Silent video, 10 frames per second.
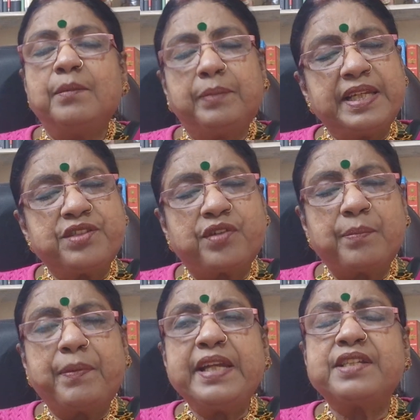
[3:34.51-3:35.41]
Please
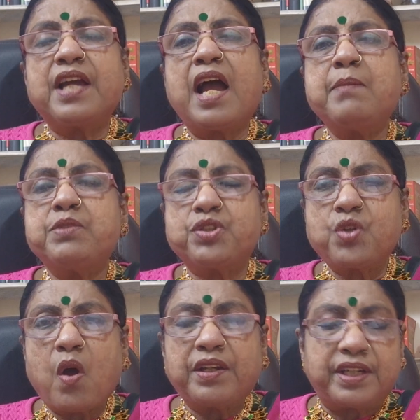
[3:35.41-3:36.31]
repeat, I'm
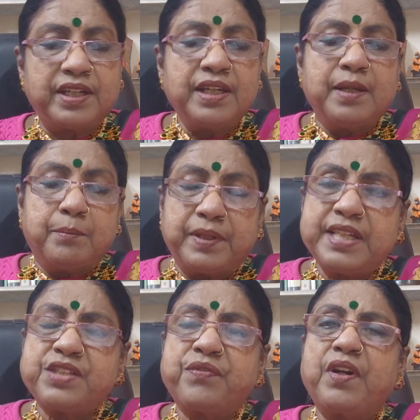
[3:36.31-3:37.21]
sorry.
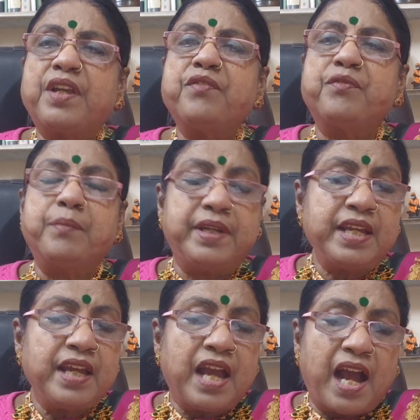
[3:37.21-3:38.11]
Please forgive
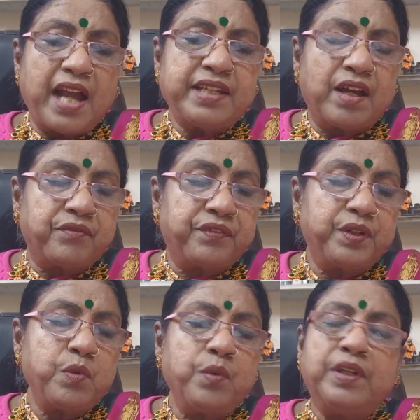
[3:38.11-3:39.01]
me. I love
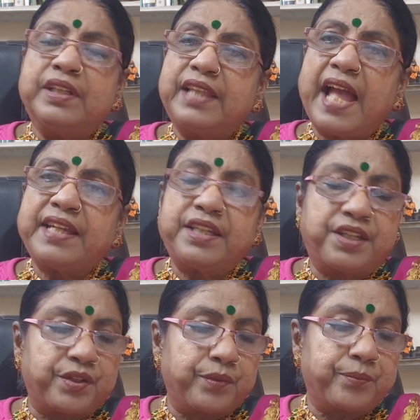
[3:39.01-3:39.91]
you.
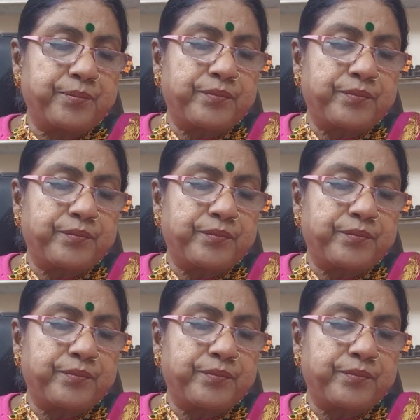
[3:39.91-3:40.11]
Thank you.